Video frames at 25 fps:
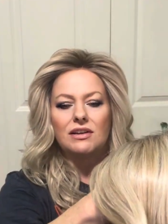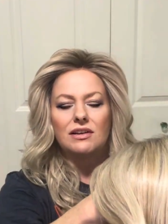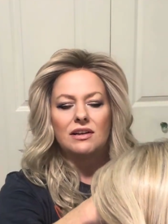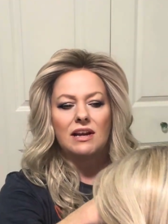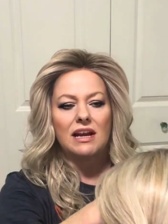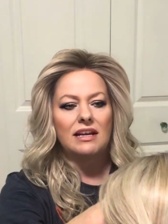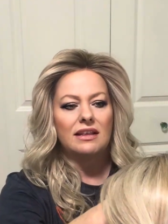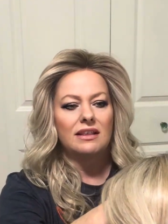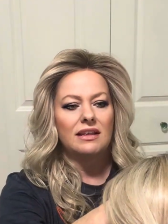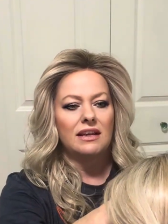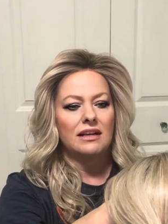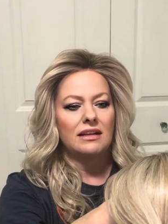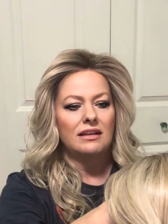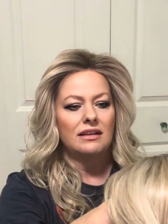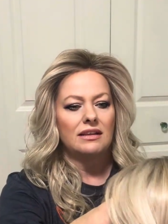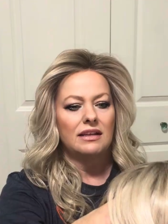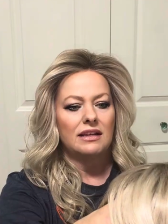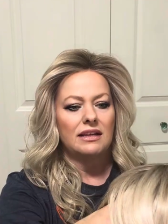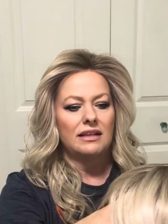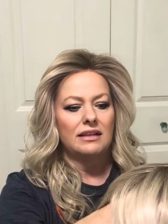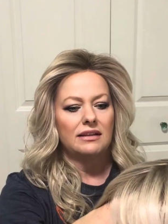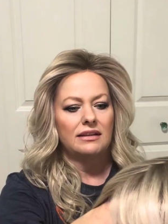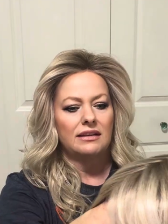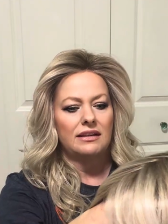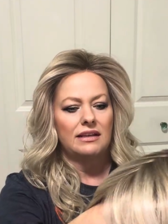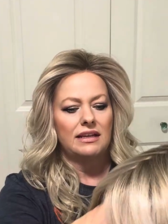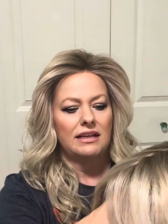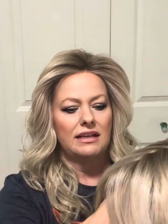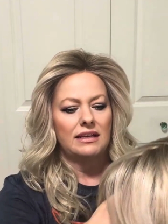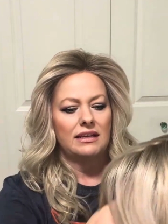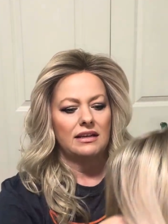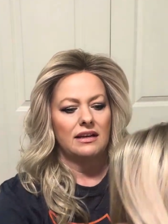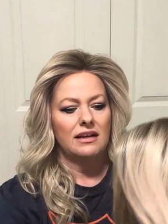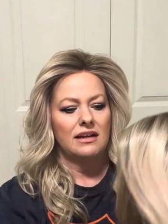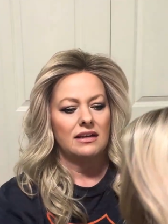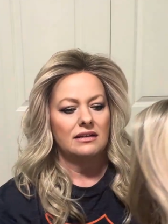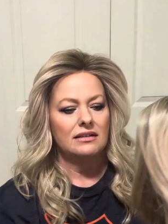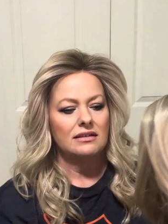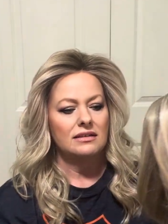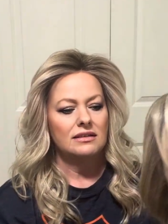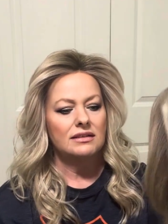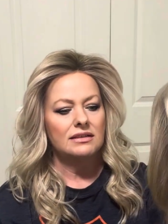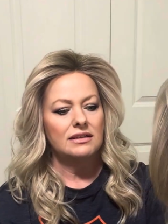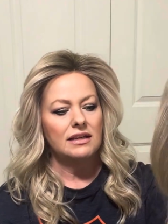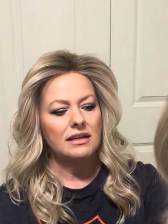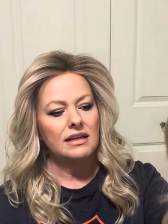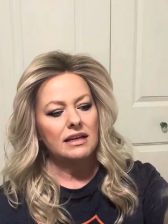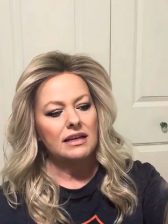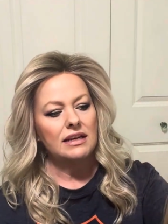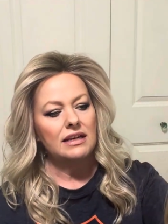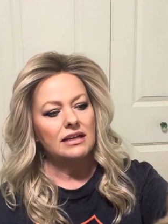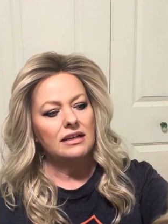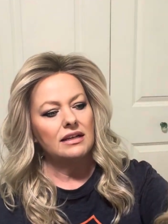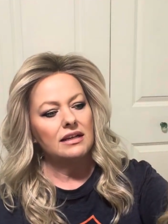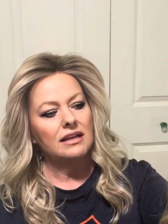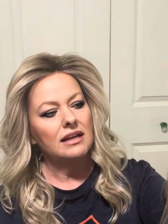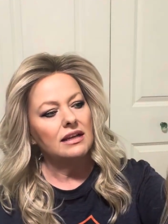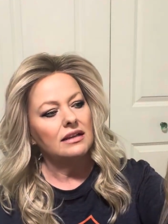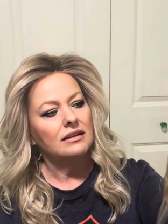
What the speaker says: I think, than the City and